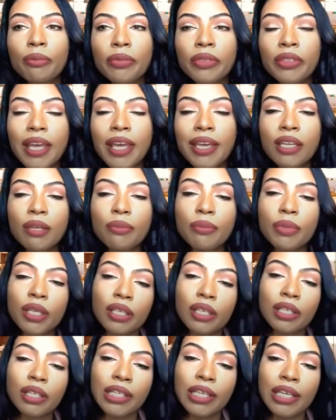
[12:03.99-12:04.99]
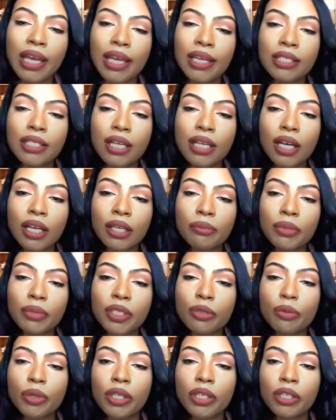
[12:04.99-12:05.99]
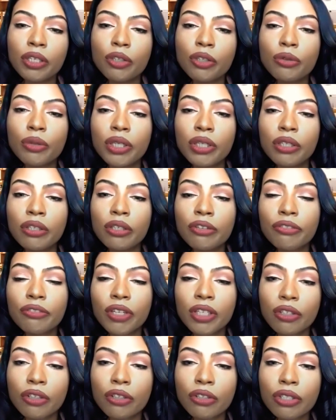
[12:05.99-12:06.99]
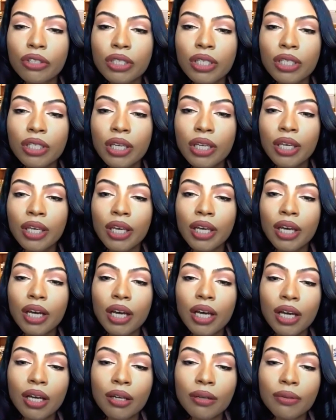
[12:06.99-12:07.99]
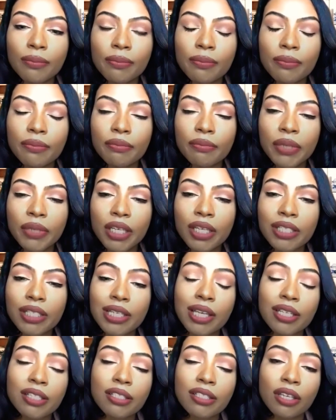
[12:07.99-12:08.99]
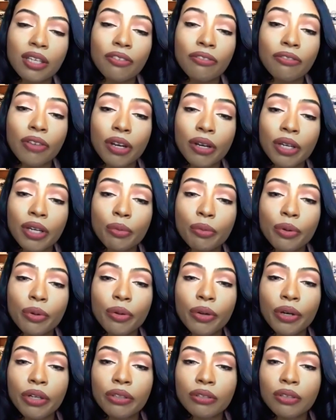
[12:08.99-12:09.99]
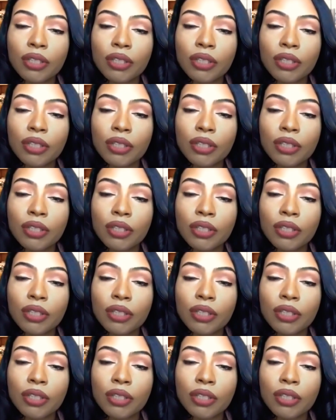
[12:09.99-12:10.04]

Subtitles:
They can be the liaison between you and your vendors, because that's very important.